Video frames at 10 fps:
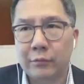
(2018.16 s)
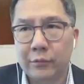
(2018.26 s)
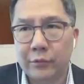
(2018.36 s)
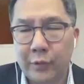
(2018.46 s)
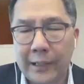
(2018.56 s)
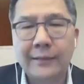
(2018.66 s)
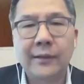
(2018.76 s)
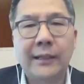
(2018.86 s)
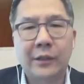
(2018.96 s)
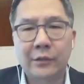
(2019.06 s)

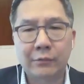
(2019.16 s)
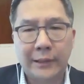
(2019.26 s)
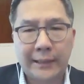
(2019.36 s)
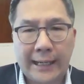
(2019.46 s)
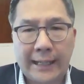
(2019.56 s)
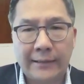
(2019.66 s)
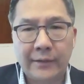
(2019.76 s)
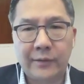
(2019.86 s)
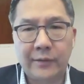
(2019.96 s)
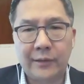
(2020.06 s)
translate or
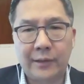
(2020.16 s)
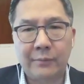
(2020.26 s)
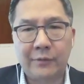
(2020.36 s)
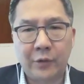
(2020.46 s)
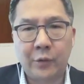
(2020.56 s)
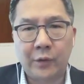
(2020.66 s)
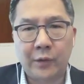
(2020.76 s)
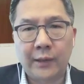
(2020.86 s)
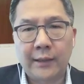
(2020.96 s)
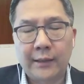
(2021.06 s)
recast some of
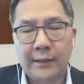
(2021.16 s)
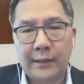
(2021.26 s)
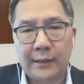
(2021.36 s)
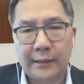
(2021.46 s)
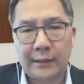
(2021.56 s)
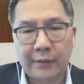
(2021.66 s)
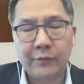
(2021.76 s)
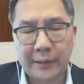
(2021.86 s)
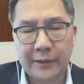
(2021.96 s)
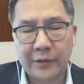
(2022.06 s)
your
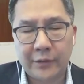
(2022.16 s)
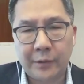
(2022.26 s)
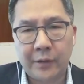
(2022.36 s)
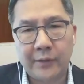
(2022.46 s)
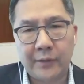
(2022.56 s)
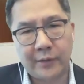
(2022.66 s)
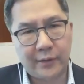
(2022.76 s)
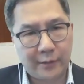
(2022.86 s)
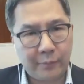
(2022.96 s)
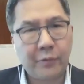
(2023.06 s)
government experience into
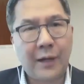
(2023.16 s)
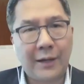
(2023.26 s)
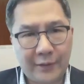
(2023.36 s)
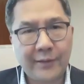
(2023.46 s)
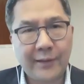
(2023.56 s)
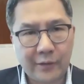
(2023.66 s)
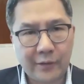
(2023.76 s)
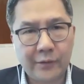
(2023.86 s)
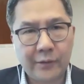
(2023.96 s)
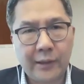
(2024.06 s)
the private
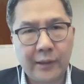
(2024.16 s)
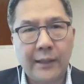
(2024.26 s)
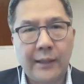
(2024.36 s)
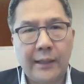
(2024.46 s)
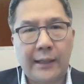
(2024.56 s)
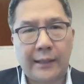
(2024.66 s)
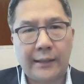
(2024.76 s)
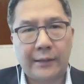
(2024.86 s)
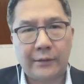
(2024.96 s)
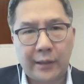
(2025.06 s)
sector. And I
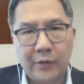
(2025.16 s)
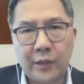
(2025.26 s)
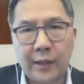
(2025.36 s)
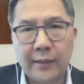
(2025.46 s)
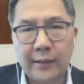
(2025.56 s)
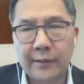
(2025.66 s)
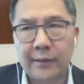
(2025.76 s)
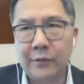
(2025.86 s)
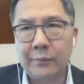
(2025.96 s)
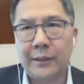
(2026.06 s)
touched on this a
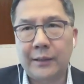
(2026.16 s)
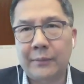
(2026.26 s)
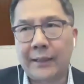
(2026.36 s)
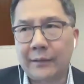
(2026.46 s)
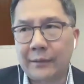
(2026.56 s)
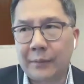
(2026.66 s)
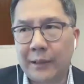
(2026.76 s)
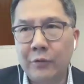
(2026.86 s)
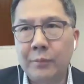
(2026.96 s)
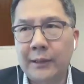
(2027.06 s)
little bit in my
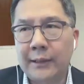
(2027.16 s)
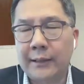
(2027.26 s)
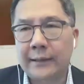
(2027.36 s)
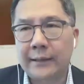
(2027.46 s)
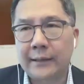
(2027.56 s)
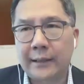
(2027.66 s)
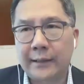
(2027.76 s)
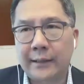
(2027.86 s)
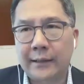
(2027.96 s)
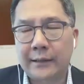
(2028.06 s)
opening, I
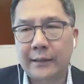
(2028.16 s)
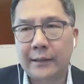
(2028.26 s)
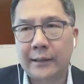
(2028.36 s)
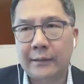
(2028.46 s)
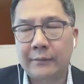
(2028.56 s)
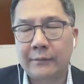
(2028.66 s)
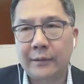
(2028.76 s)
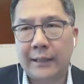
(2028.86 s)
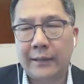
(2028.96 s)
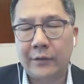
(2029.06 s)
think,
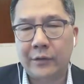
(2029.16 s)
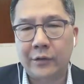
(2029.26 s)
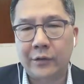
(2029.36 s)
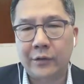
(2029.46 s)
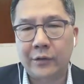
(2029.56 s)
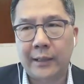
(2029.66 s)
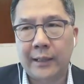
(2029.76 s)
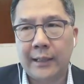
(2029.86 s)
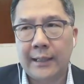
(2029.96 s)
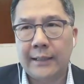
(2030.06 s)
answers, but
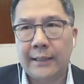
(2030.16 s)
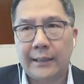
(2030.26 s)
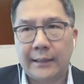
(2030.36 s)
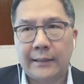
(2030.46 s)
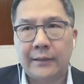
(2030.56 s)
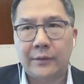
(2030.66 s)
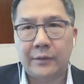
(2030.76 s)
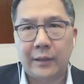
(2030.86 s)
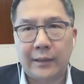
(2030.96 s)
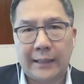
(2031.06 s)
it
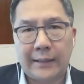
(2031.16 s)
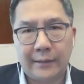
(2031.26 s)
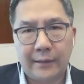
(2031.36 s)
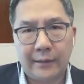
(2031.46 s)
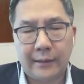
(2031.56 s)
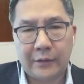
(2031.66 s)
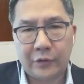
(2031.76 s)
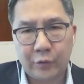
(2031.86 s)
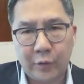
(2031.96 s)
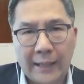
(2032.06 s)
is, again,
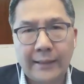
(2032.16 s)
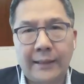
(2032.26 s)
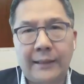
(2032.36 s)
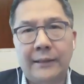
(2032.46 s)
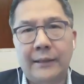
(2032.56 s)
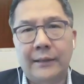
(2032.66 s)
extracting